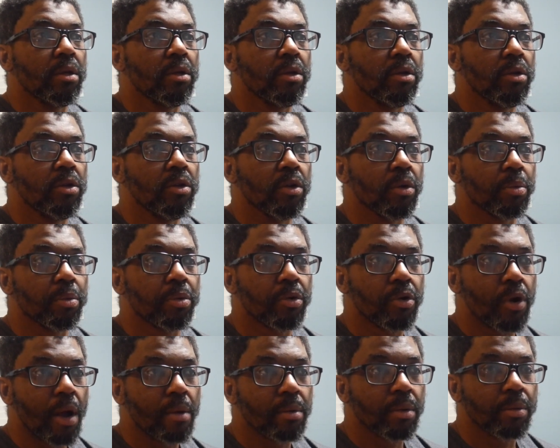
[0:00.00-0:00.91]
You're
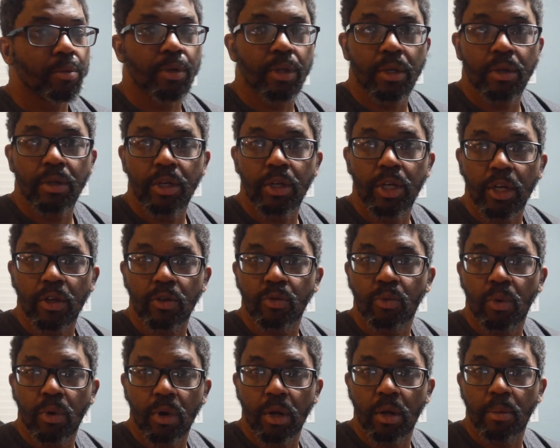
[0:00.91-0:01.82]
probably
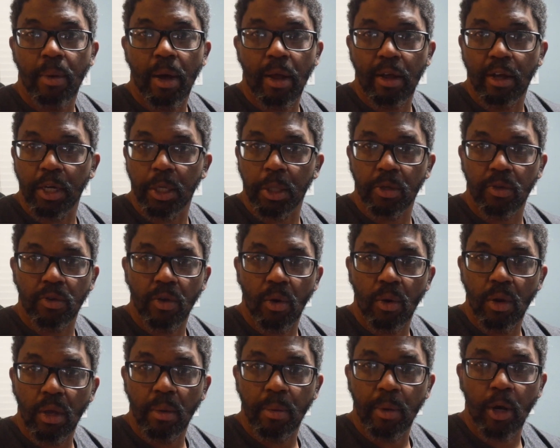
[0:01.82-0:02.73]
just worried about extra
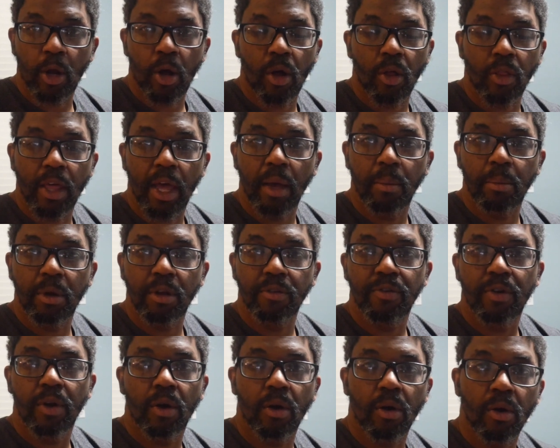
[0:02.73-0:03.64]
sodium and all that. But
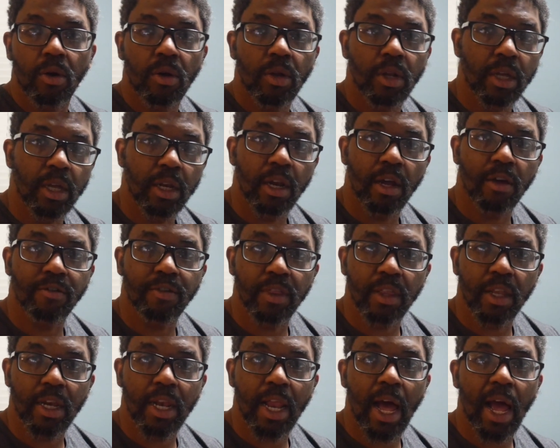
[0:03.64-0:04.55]
if you're early enough in
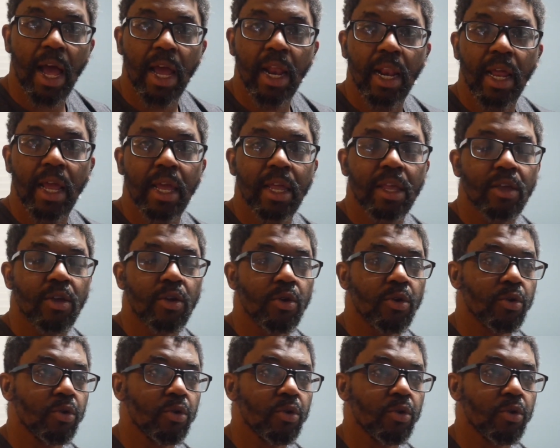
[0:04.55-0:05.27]
the diet and